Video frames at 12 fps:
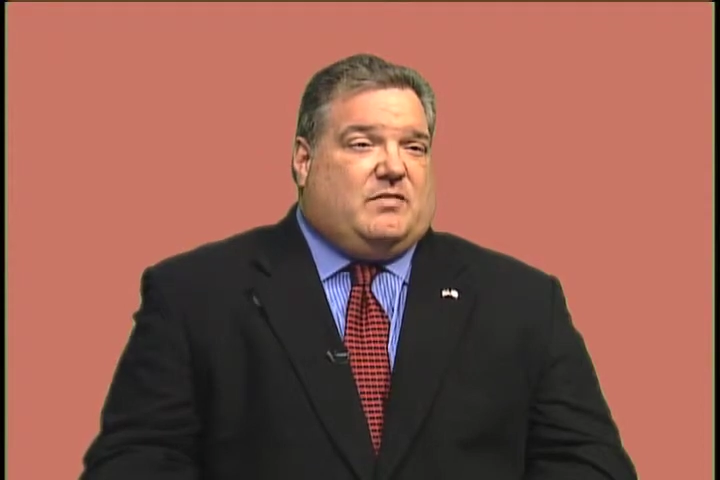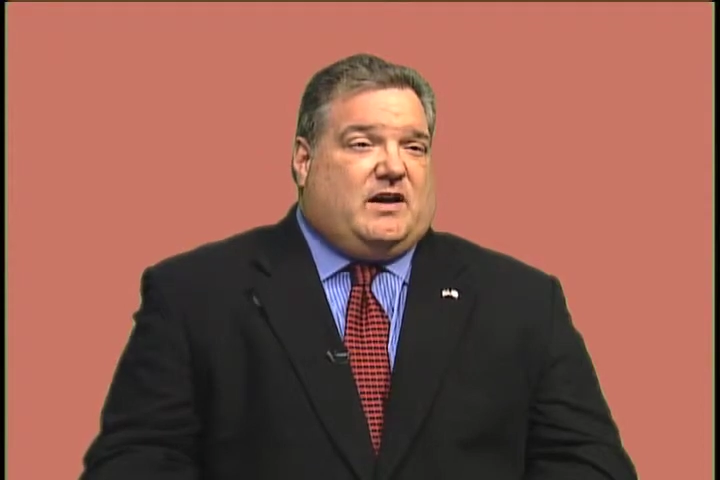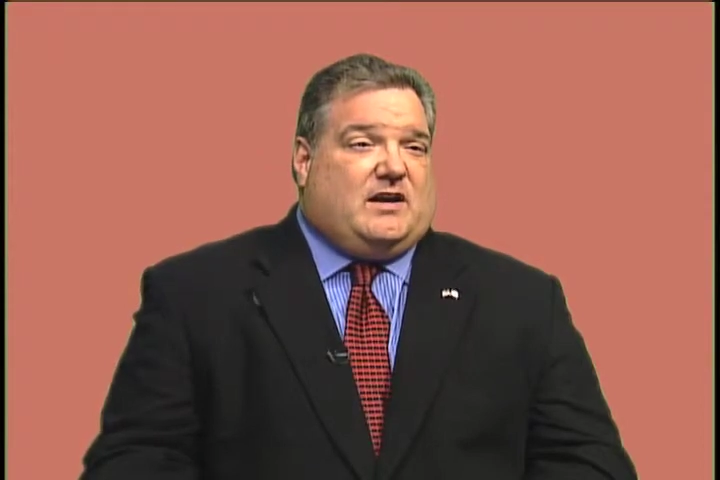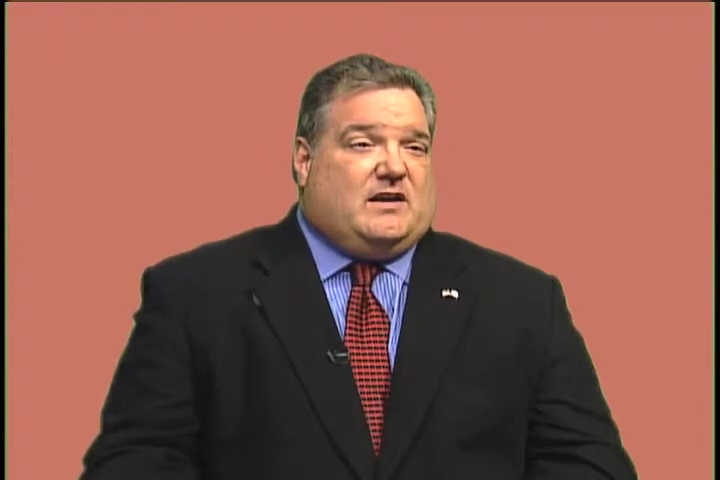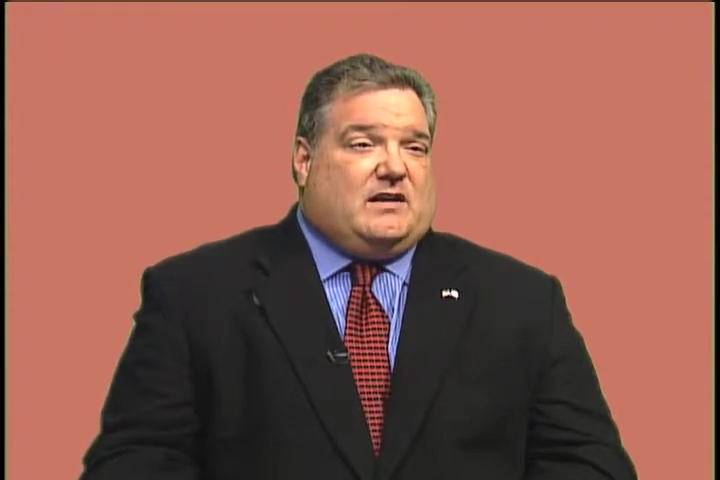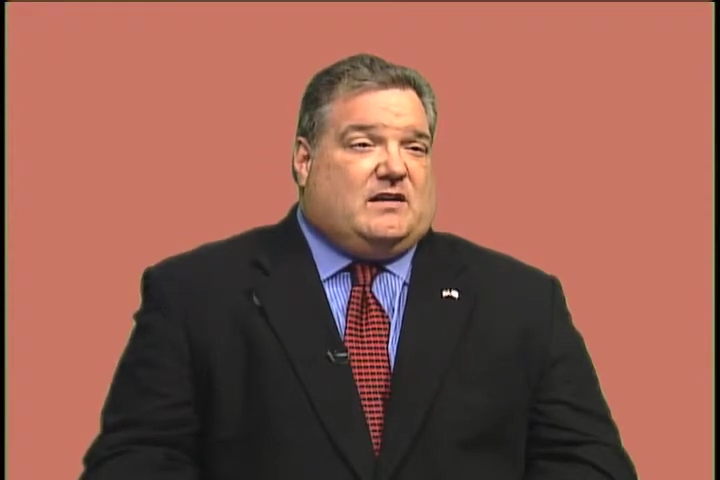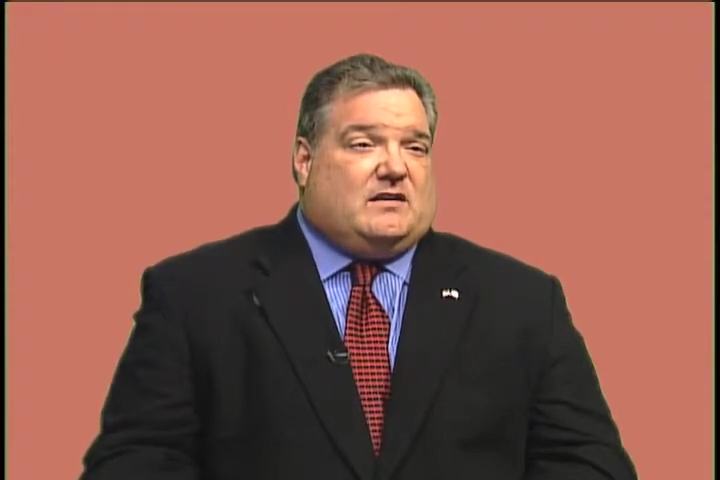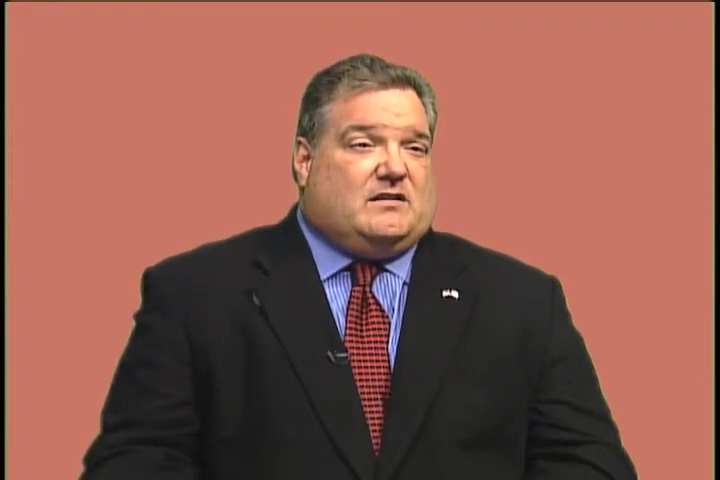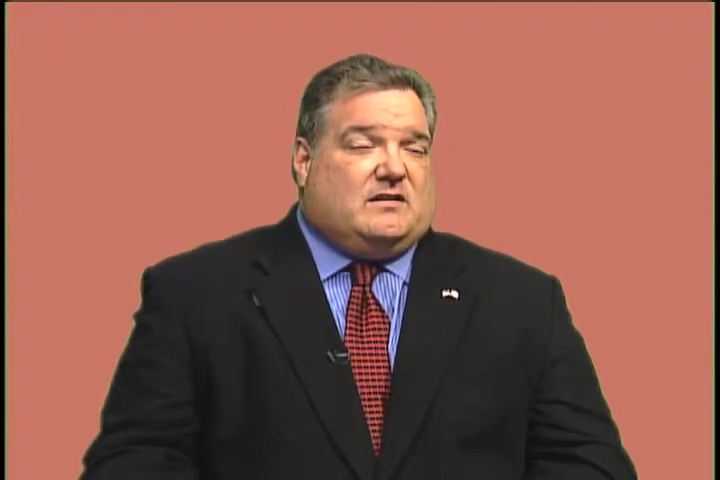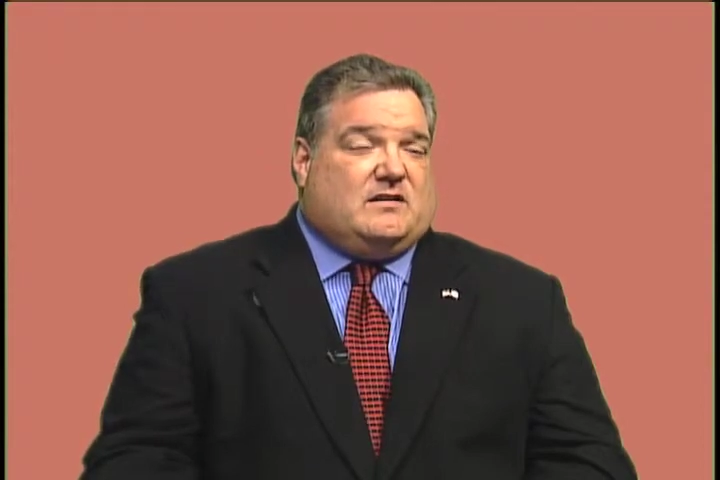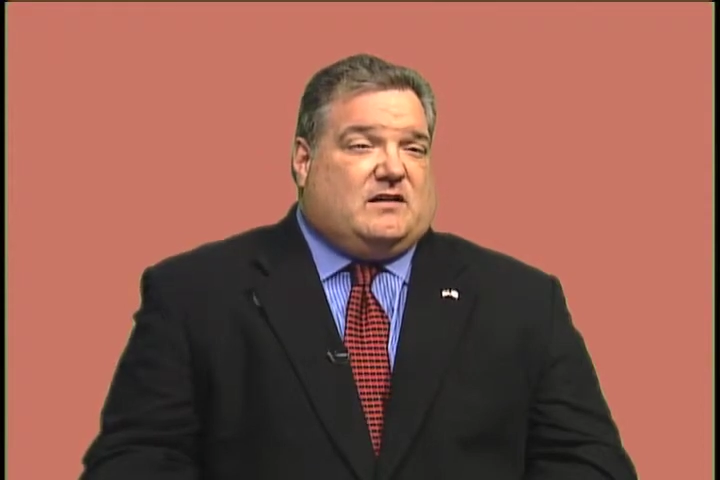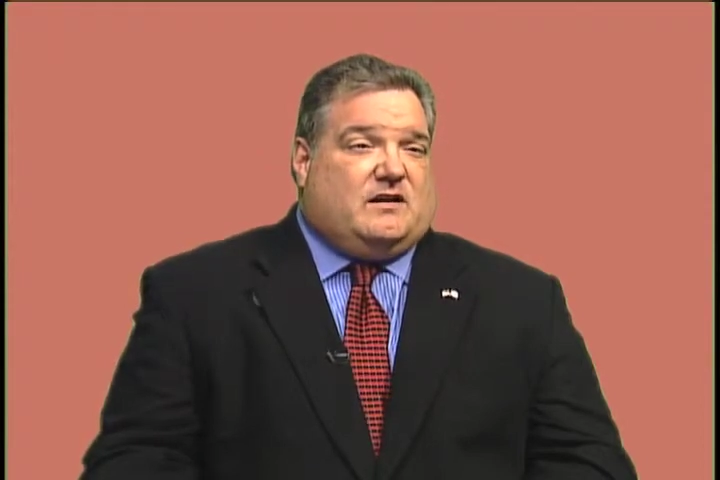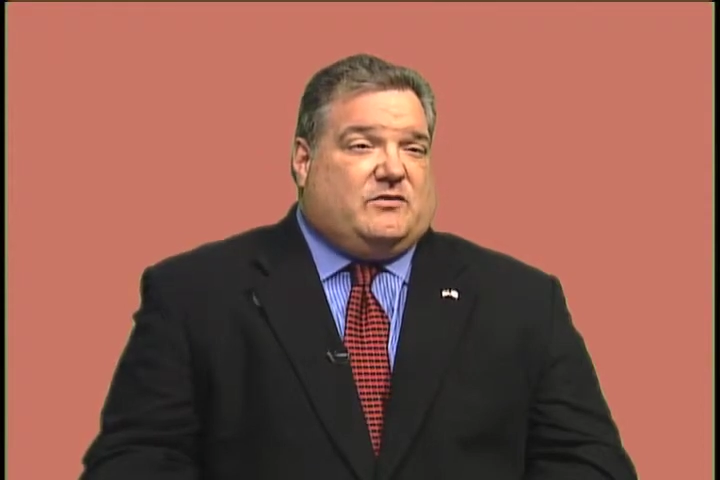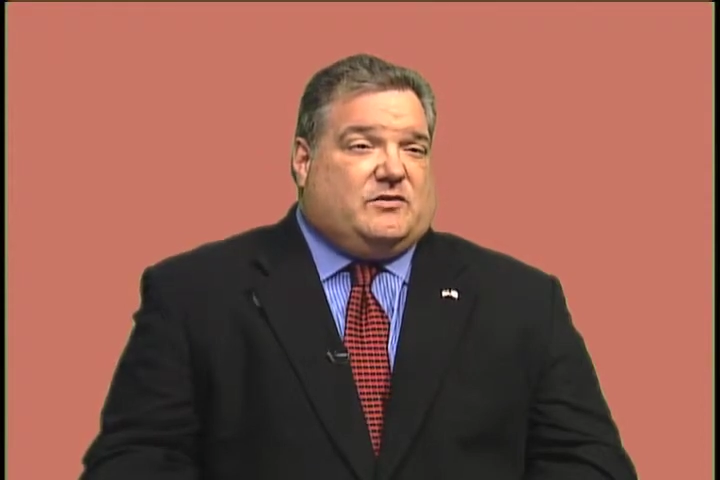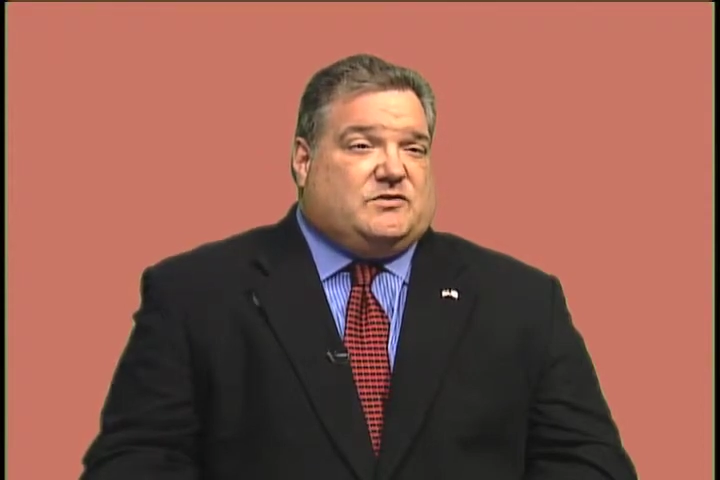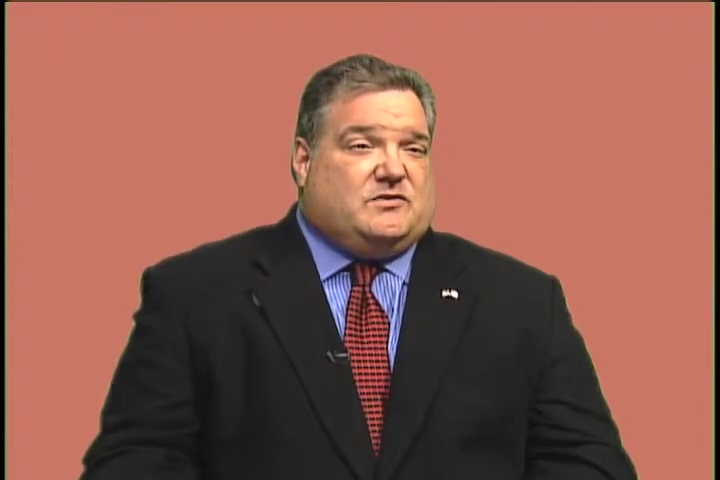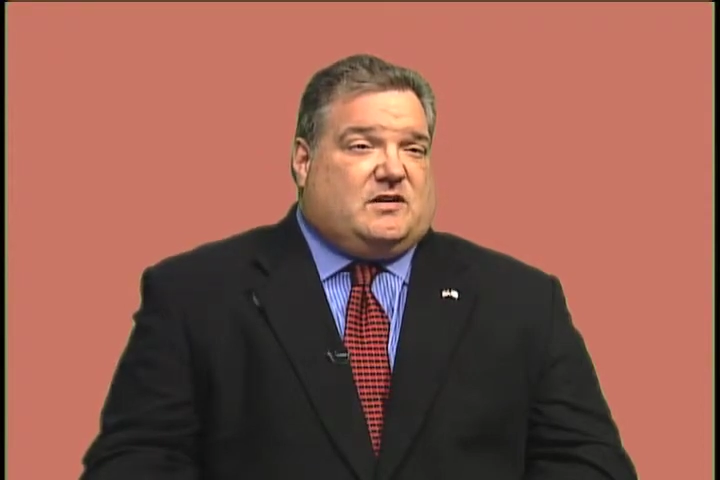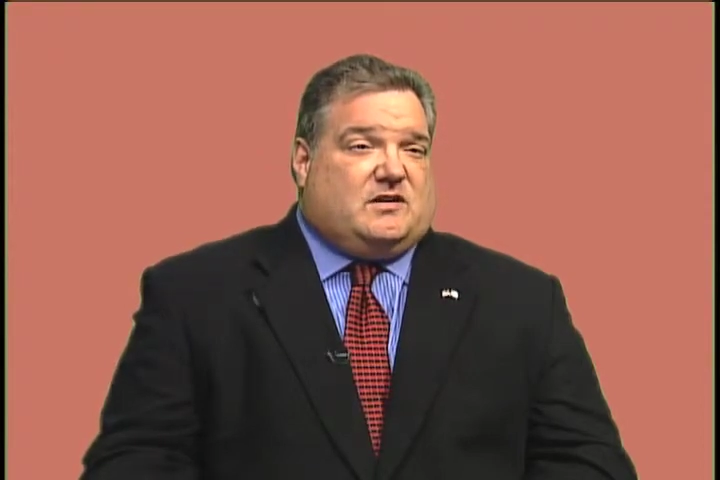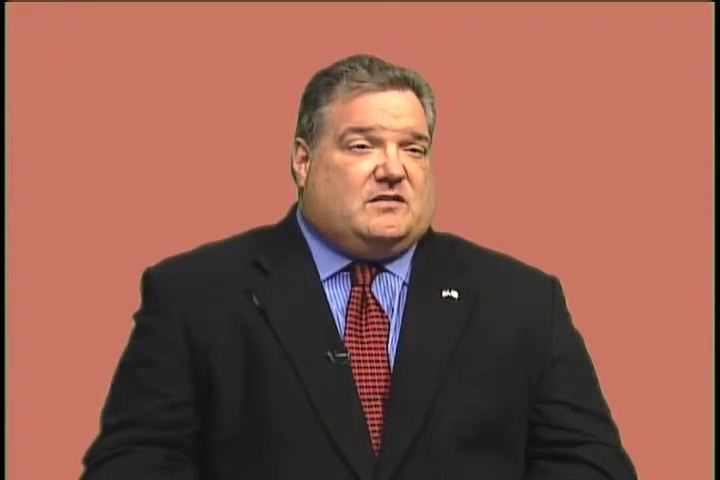by the Governor